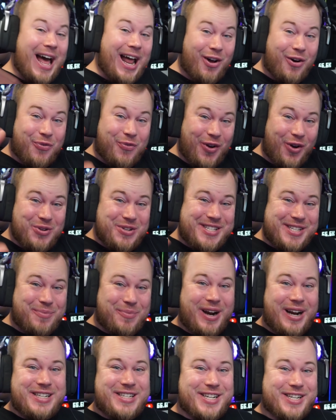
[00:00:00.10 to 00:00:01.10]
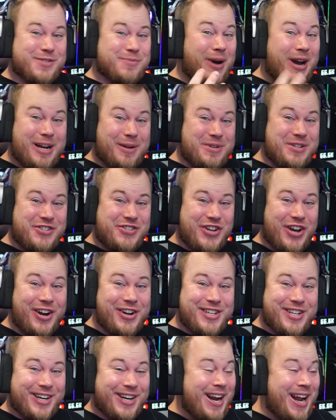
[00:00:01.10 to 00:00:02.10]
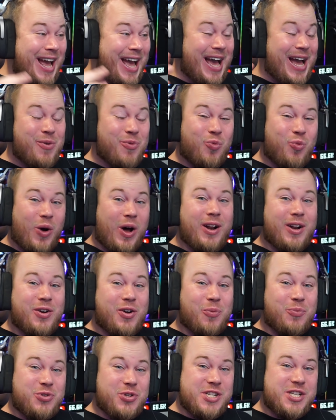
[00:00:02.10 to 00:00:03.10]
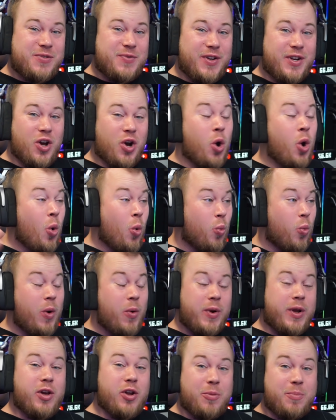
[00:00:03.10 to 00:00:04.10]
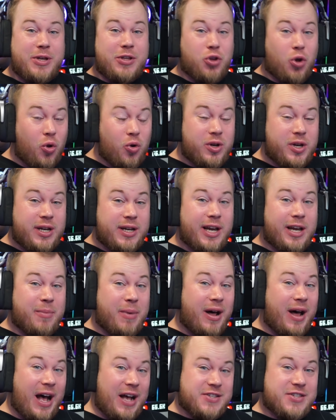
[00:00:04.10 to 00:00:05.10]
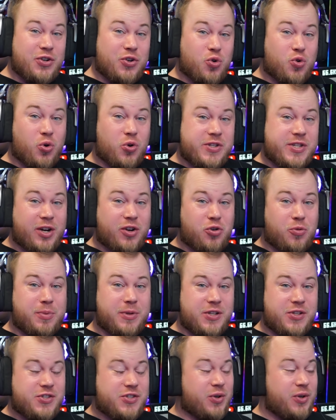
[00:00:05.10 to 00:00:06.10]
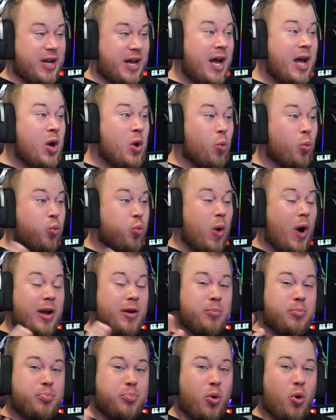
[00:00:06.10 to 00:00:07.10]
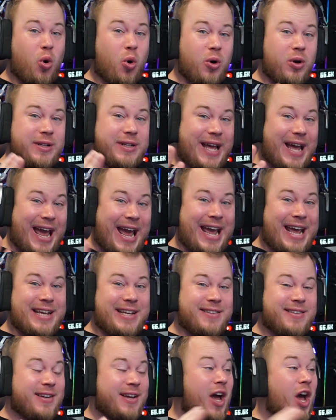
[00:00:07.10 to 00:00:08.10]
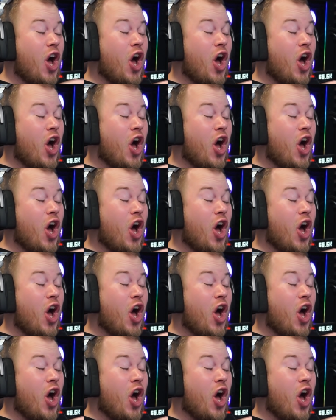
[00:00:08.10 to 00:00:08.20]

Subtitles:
fellow sim racers, my name is Jardier and welcome to this video where we're gonna be talking about Assetto Corsa Competizione 1.8,